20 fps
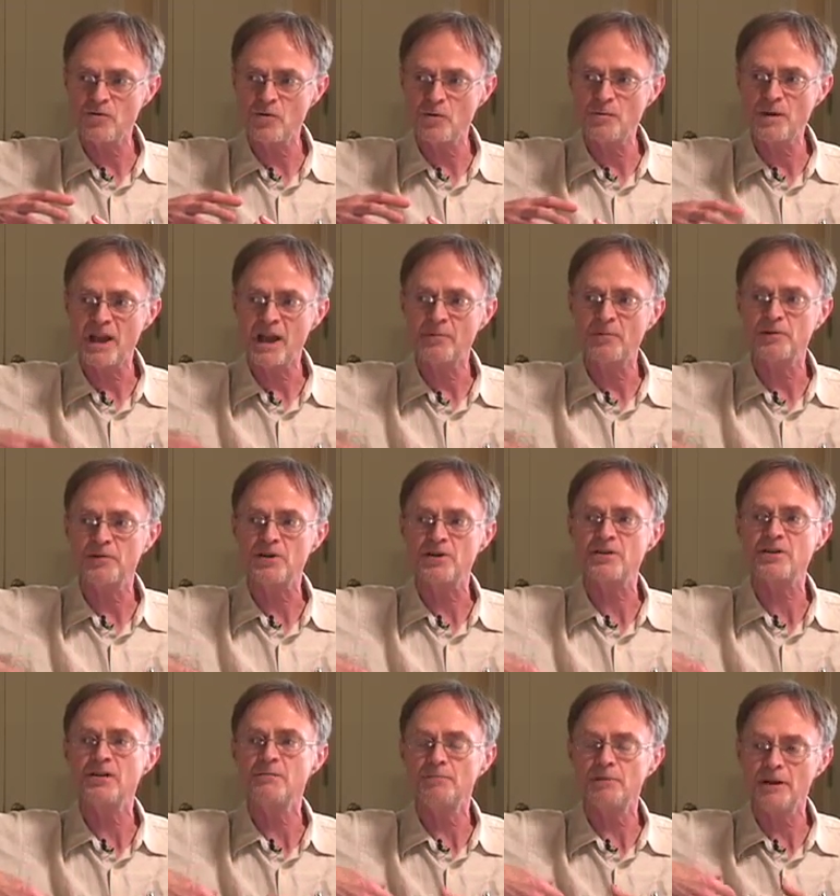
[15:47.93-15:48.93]
we'll be able to
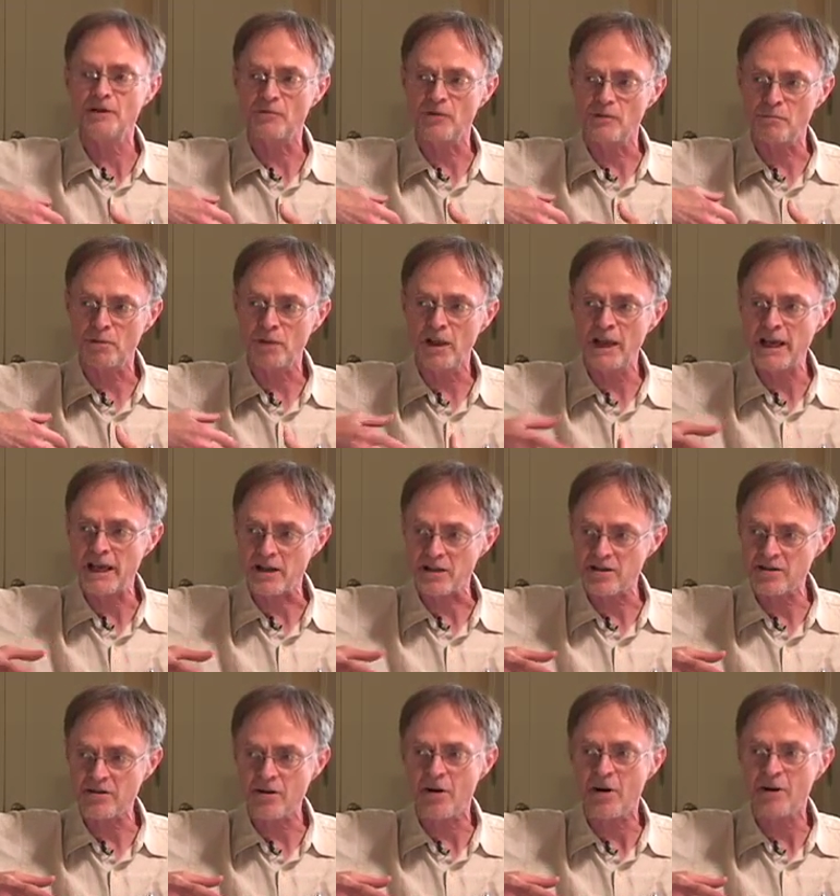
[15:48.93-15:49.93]
simply
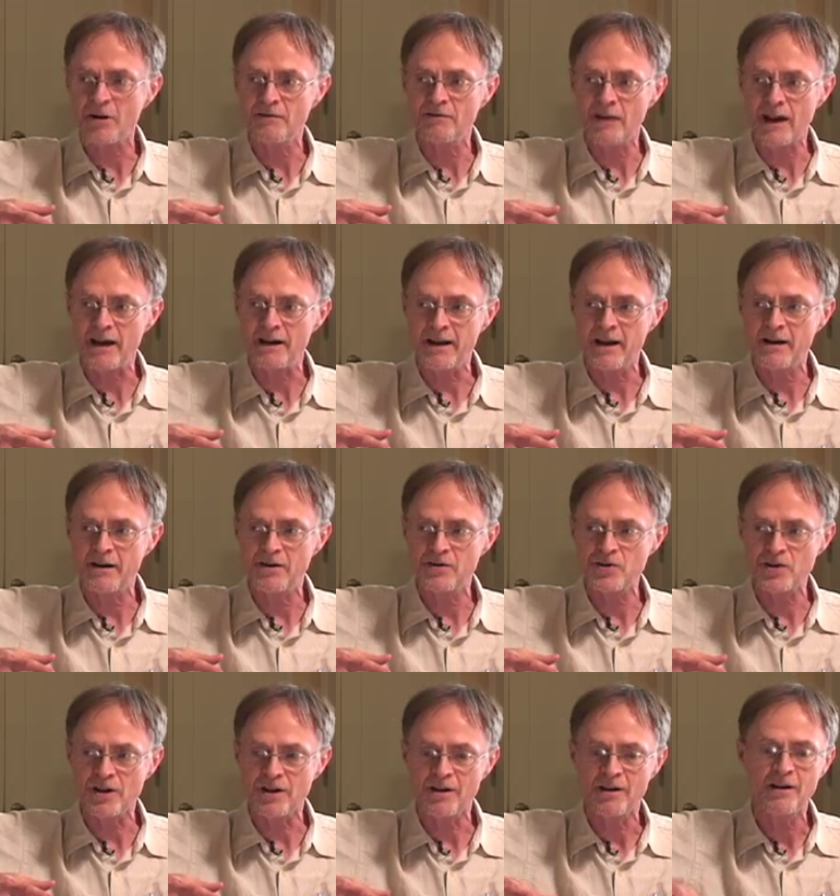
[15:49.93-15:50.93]
replace all of that
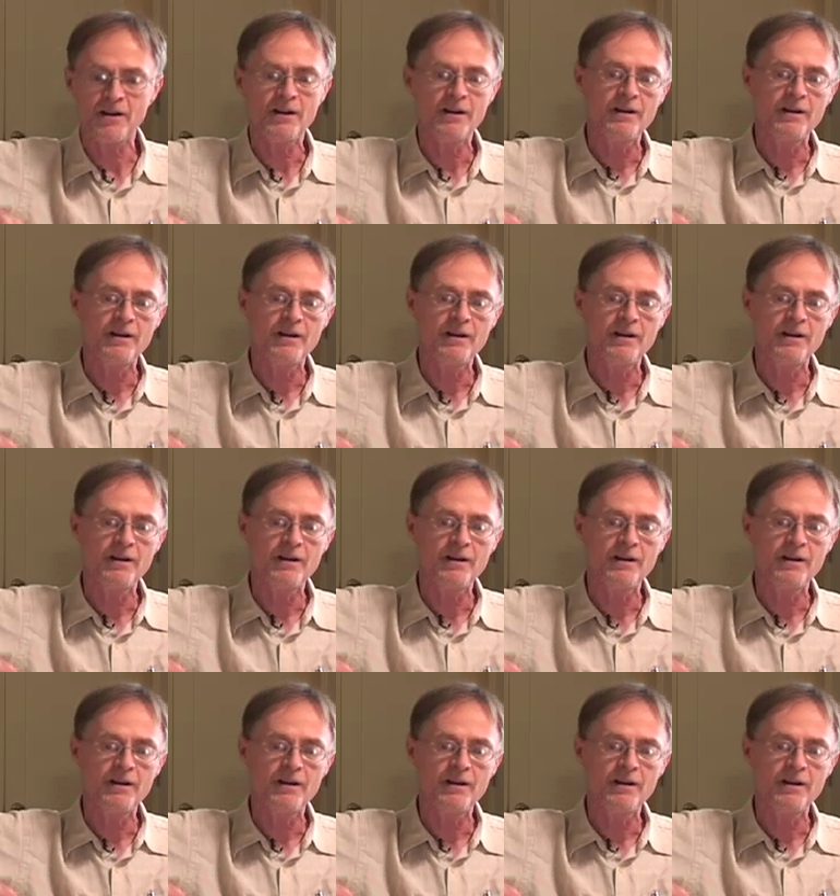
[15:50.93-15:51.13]
energy